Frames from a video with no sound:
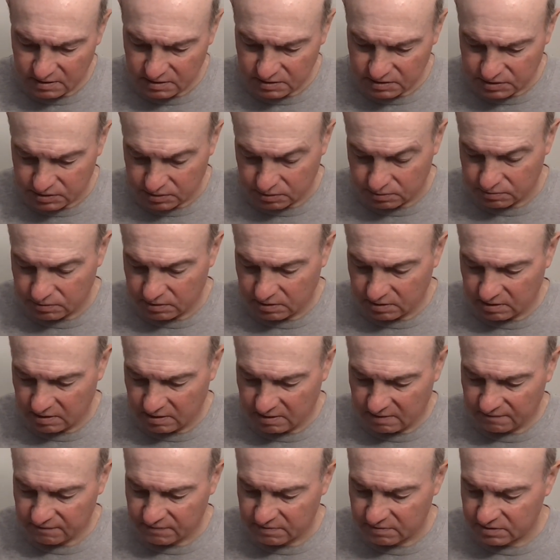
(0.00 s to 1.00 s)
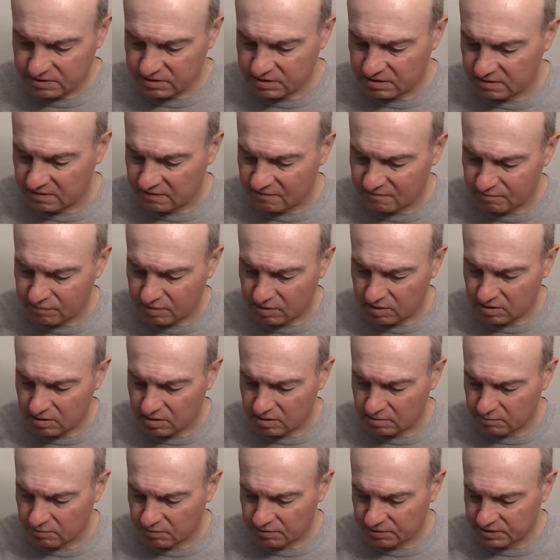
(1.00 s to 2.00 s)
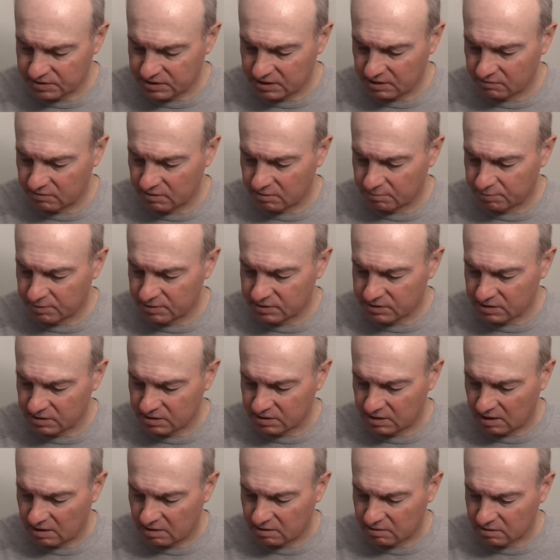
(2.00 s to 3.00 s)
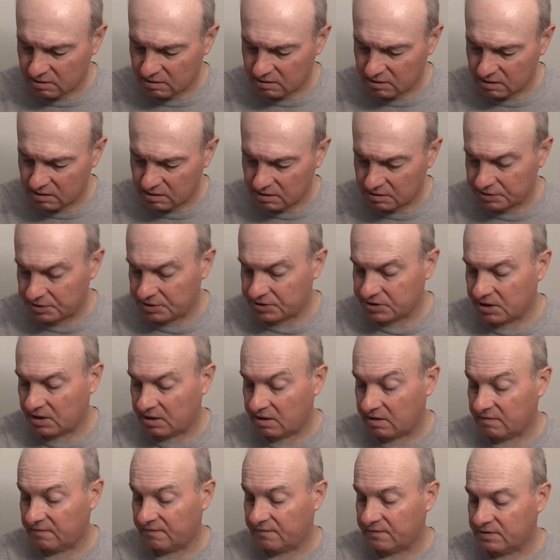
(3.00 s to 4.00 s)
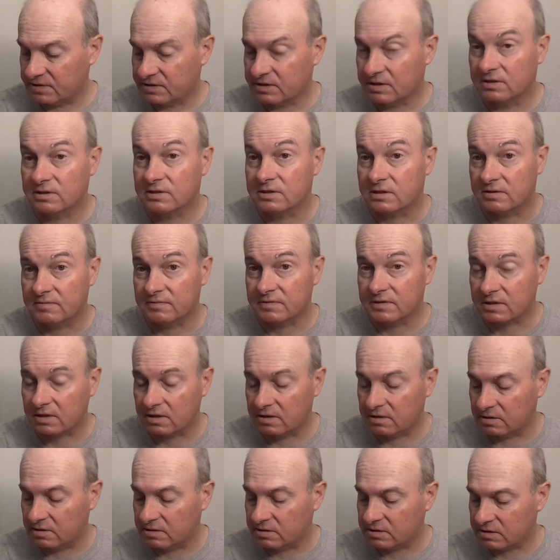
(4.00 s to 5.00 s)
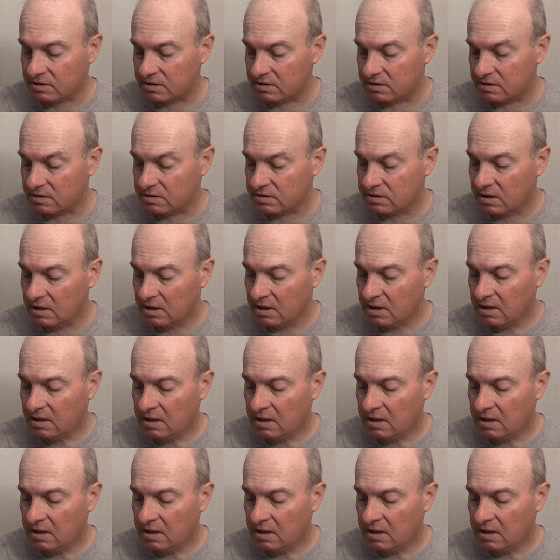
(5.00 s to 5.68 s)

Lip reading: Soothing Aftershave Balm with 0% alcohol, designed for sensitive skin, it says,